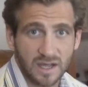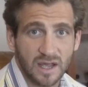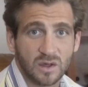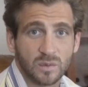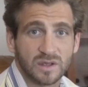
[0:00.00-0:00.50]

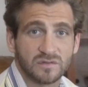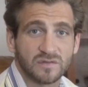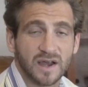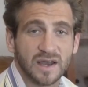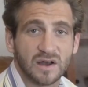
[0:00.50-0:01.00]
and then we can
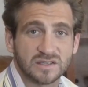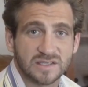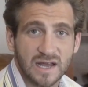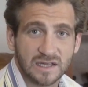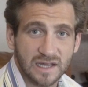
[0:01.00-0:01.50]
find out
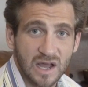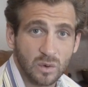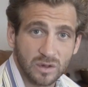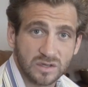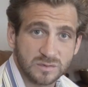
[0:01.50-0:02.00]
exactly how
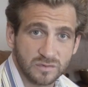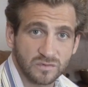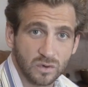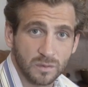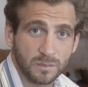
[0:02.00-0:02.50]
well it's
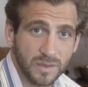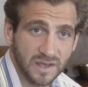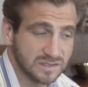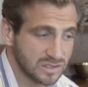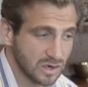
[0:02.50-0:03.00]
performed
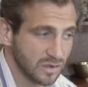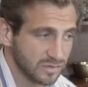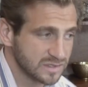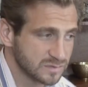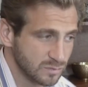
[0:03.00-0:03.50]
based on
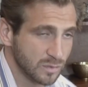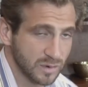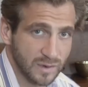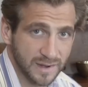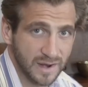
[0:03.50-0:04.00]
this
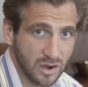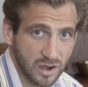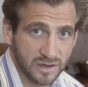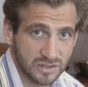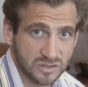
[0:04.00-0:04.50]
moment right now,
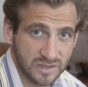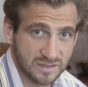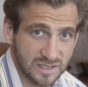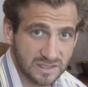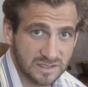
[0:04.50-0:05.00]
August
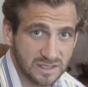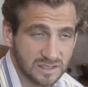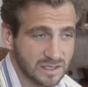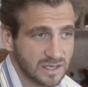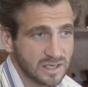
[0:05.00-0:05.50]
2019.